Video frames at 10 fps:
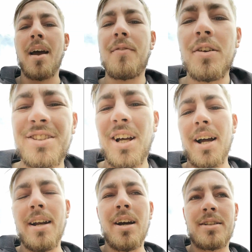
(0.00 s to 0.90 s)
A few
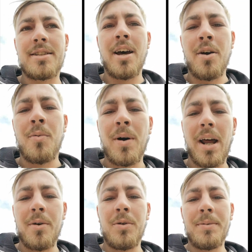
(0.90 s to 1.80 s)
side notes though, what
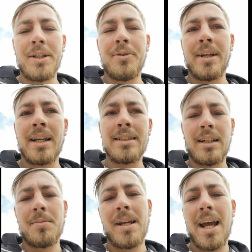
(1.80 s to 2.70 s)
I will be doing is
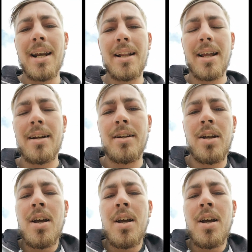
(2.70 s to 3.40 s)
I'll be adding that